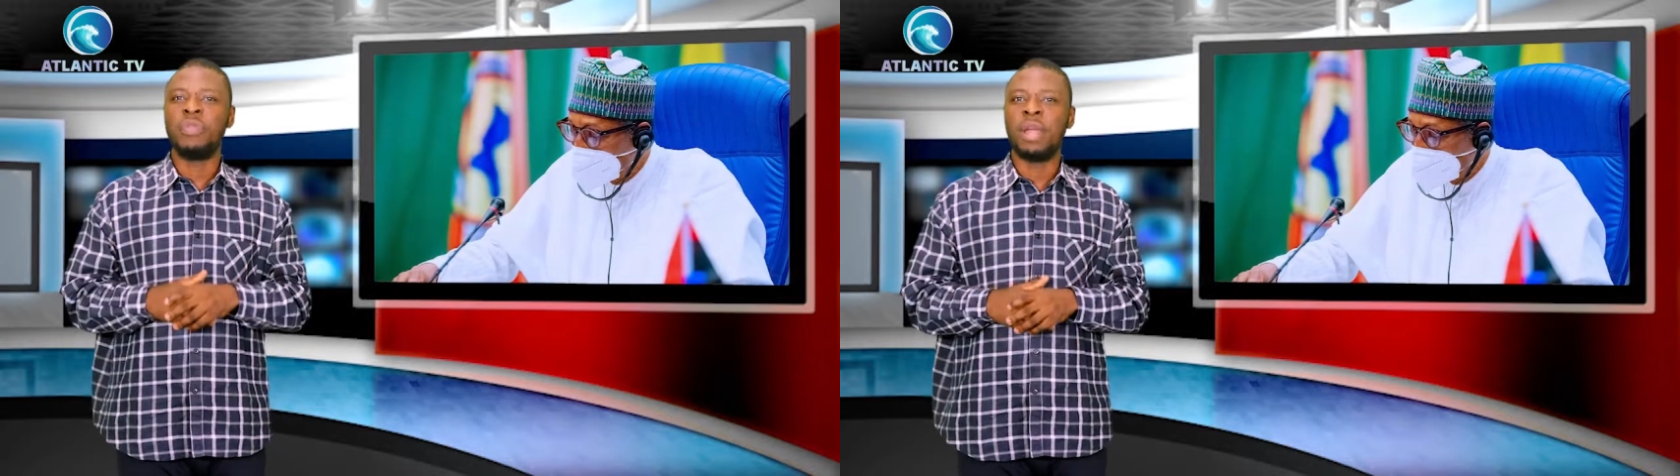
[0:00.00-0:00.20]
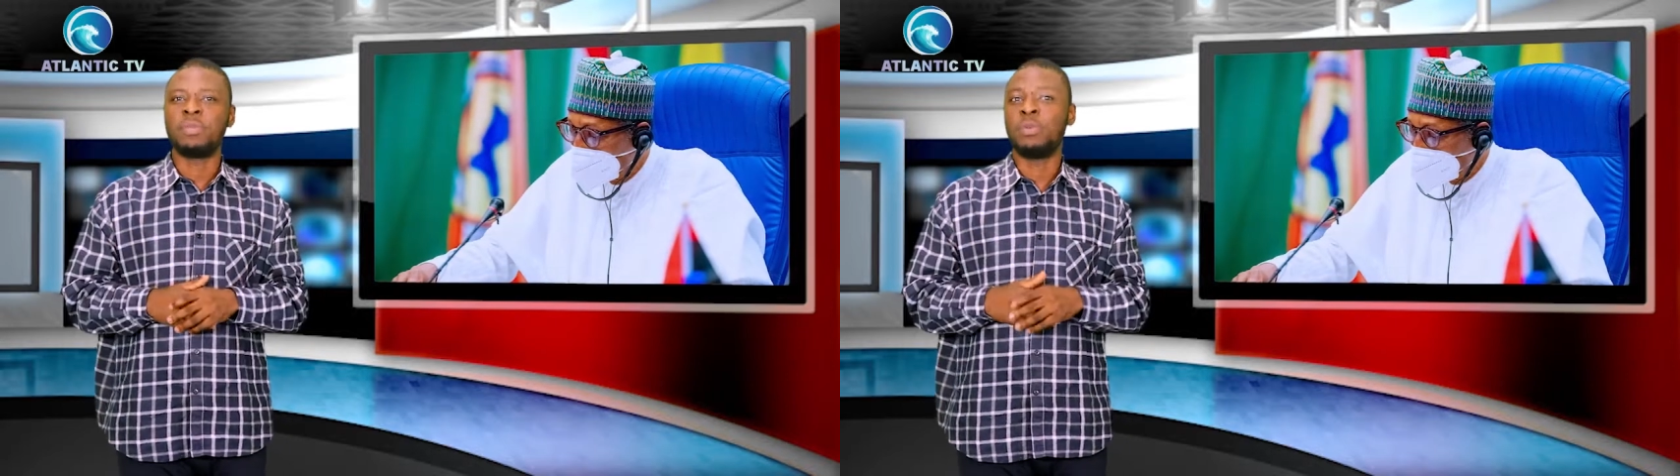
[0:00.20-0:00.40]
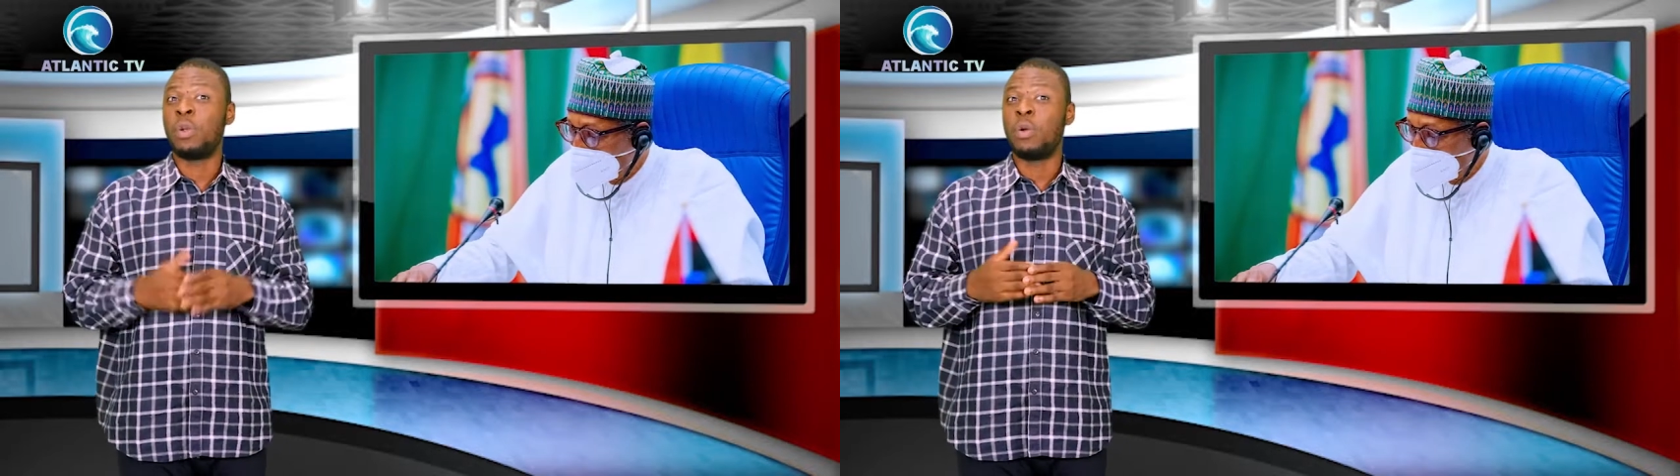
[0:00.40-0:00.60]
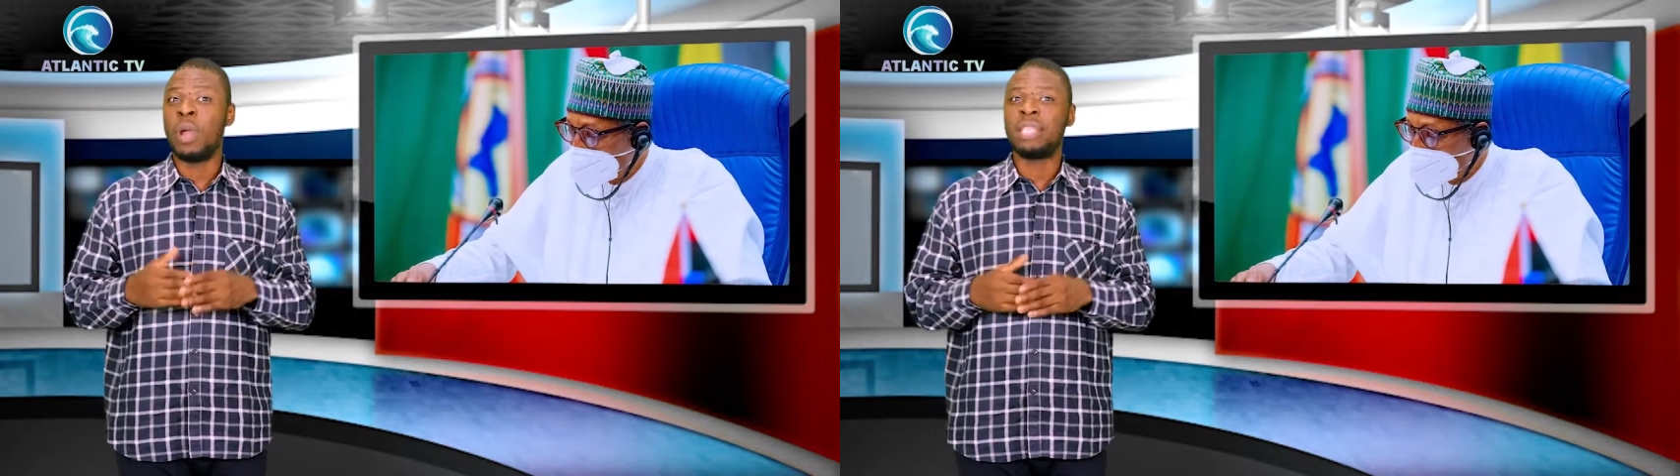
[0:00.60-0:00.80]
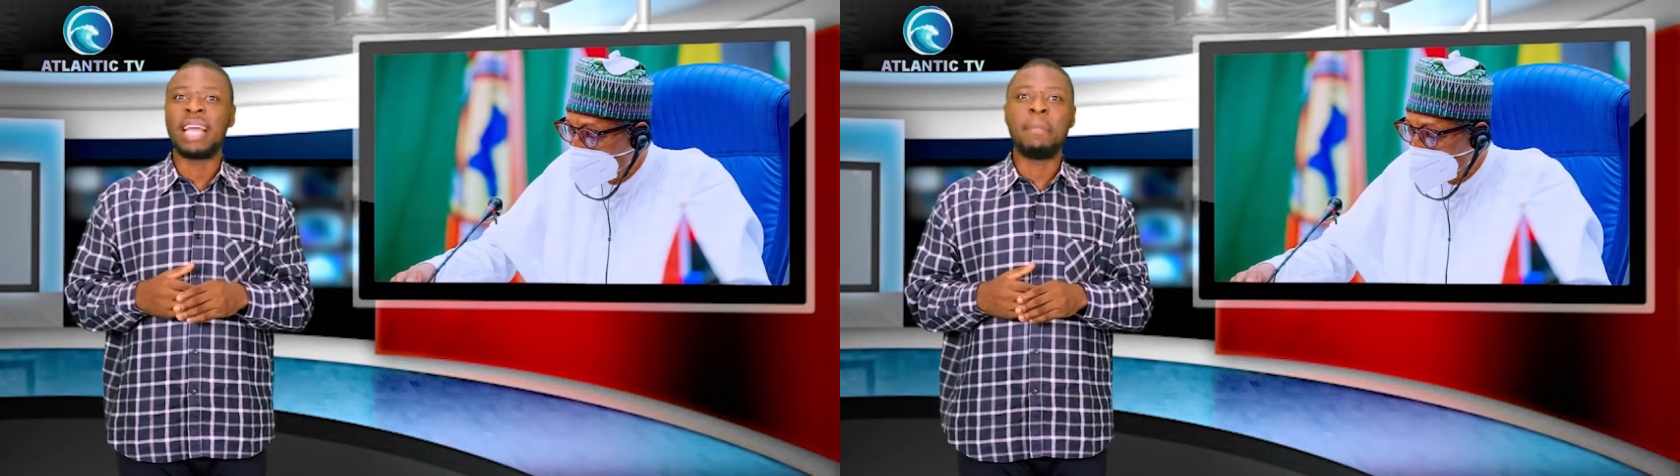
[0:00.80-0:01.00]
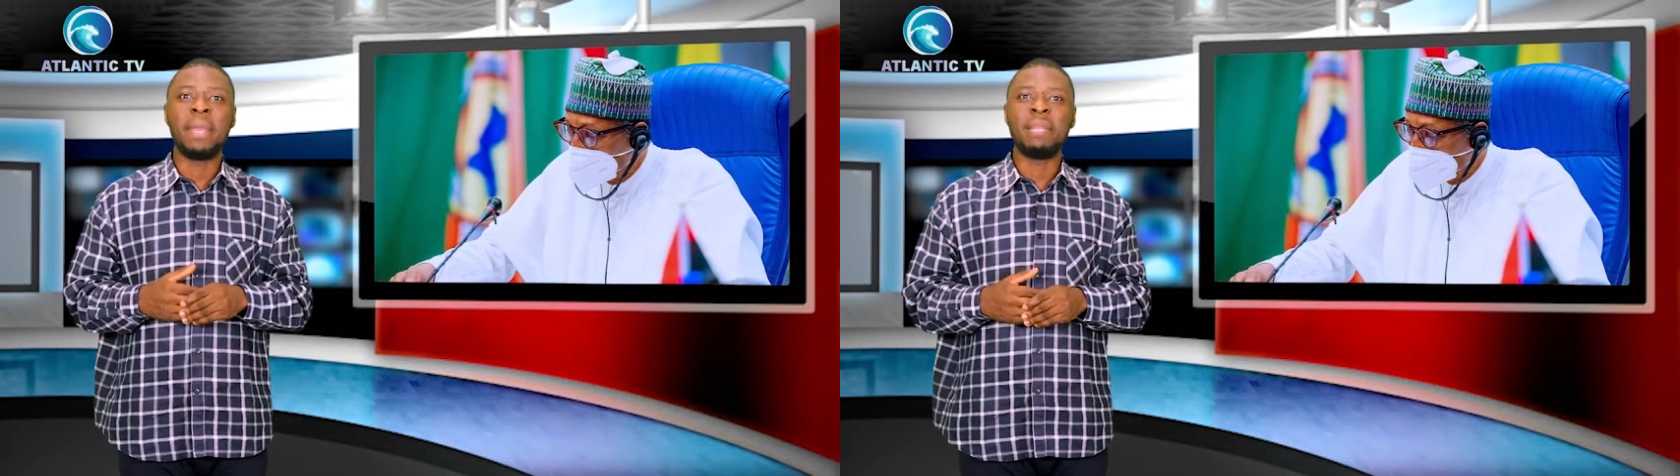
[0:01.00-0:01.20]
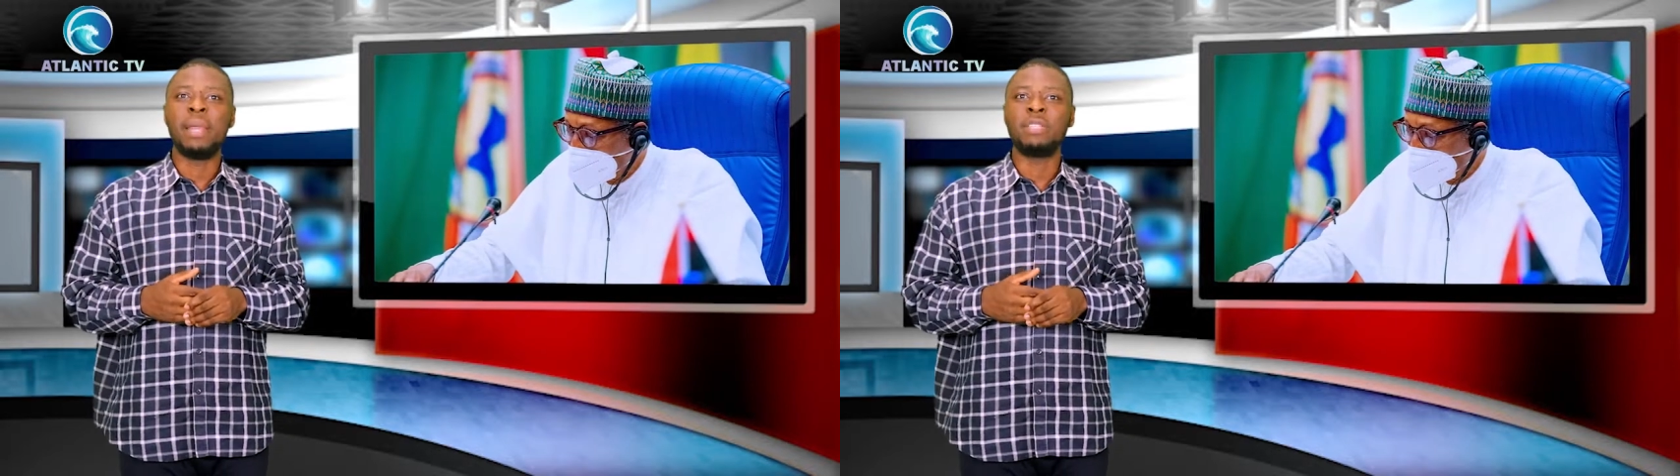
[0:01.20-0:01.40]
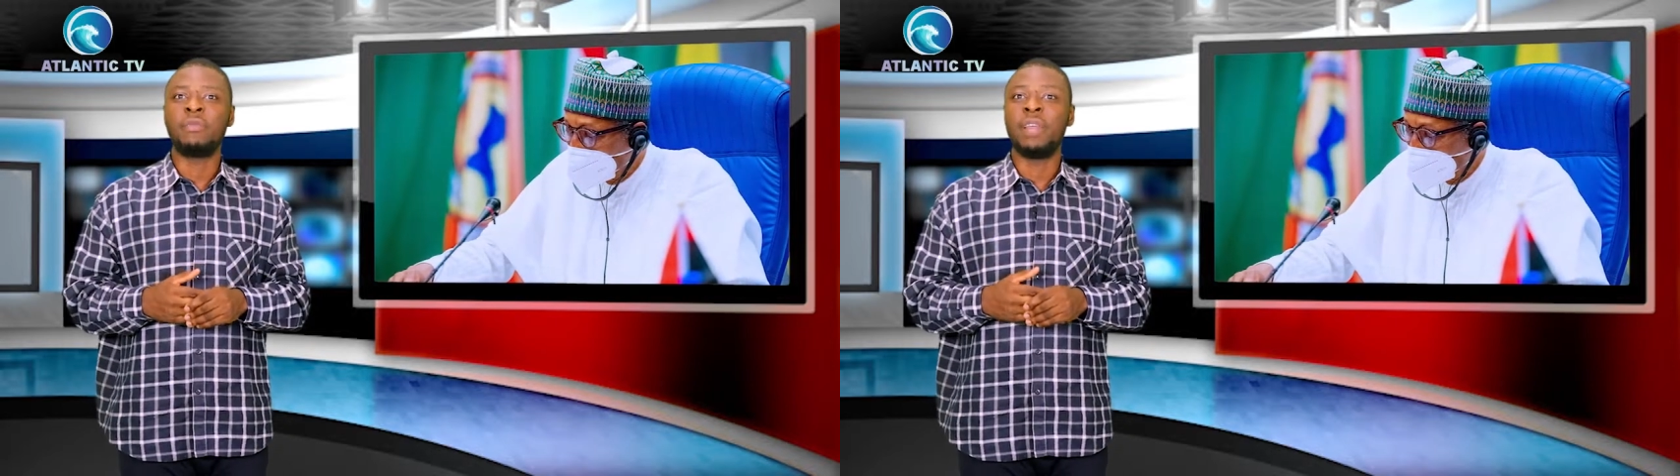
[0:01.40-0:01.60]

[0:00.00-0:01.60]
reps request amendment of